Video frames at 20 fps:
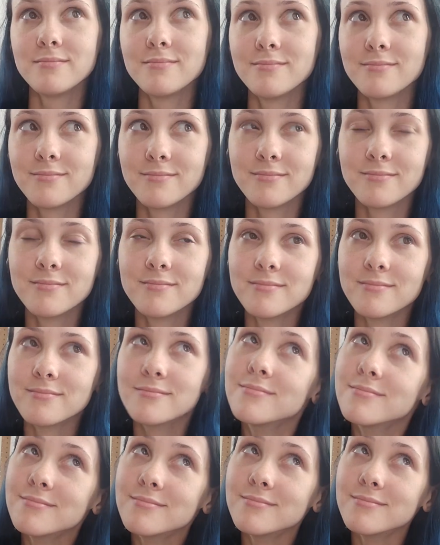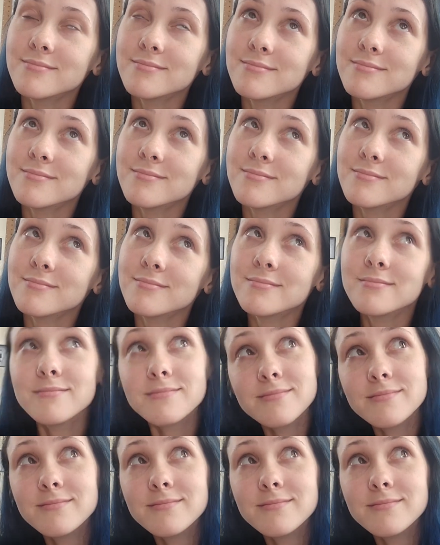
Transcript: [no speech]